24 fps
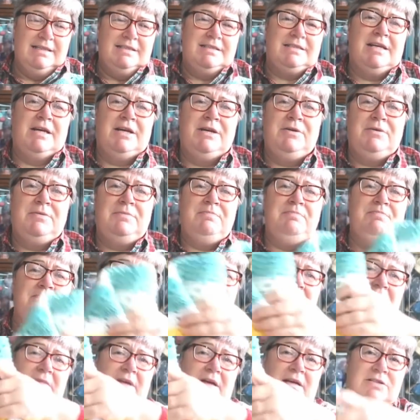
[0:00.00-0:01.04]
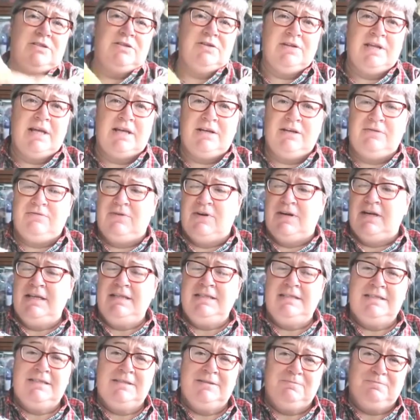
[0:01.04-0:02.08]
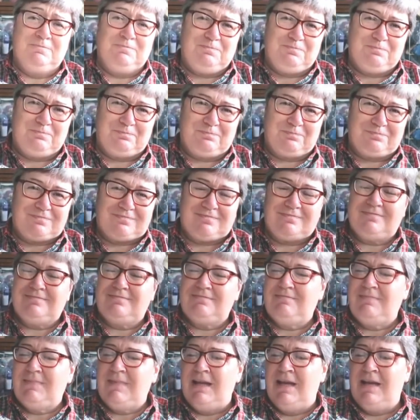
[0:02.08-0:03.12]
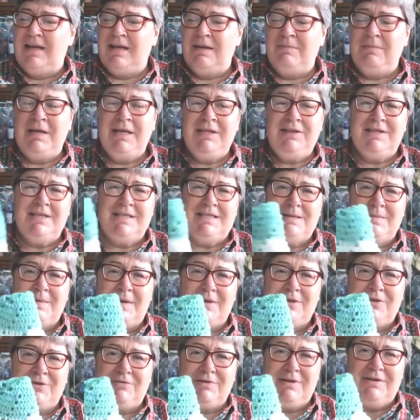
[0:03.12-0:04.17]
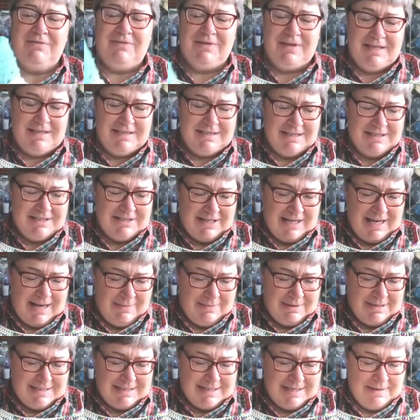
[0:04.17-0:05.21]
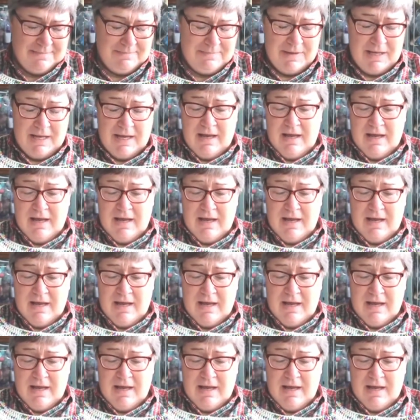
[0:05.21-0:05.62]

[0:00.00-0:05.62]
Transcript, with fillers: So I took that advice and I made this about three feet diameter.